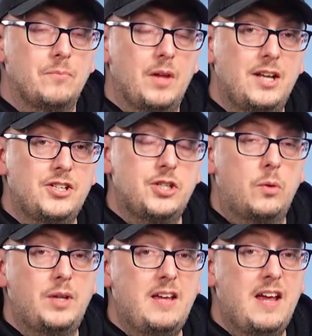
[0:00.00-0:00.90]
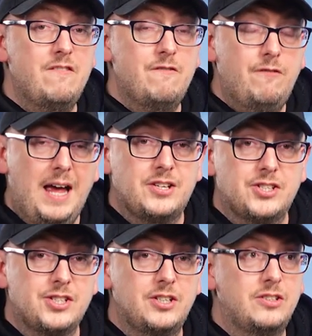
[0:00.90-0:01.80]
And so they
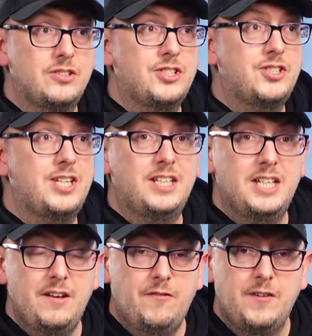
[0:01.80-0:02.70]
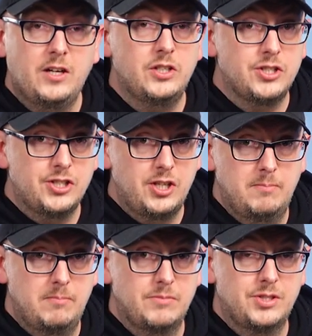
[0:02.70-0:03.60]
invest significant
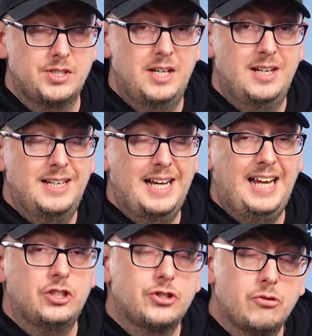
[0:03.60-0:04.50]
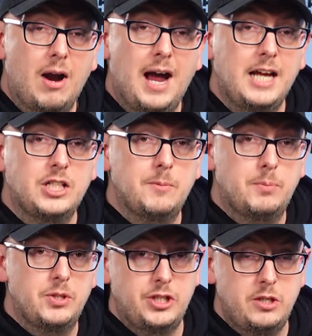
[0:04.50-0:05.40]
sums in trying to
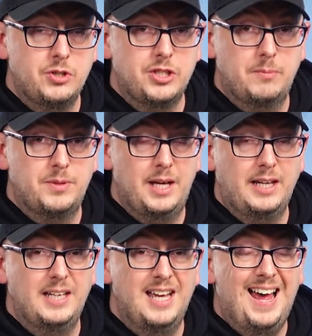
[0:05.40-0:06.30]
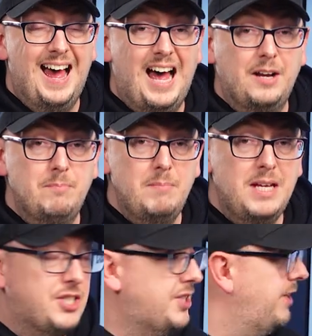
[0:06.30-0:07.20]
pursue something and
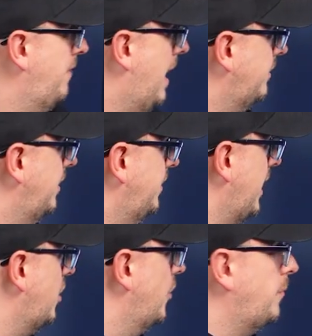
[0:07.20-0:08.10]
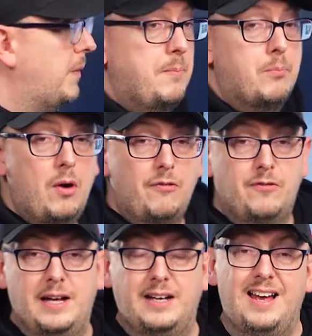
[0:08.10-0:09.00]
miss the fact that they could have been in
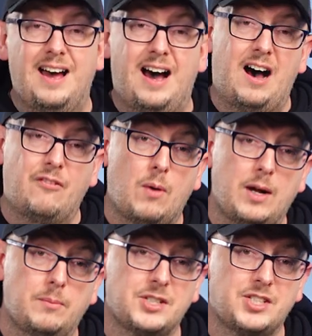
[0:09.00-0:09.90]
profit halfway up the